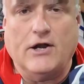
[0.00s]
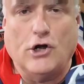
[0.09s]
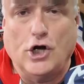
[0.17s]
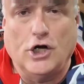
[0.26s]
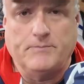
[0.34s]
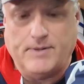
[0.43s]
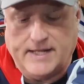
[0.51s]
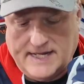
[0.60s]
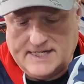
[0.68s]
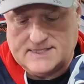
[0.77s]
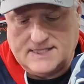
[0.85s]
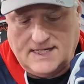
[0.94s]
hard
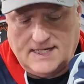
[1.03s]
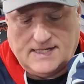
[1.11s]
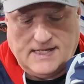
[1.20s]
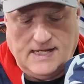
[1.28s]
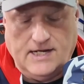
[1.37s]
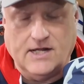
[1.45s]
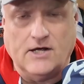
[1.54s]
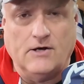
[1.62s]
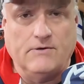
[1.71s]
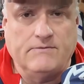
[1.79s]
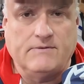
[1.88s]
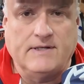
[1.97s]
plastic, you know,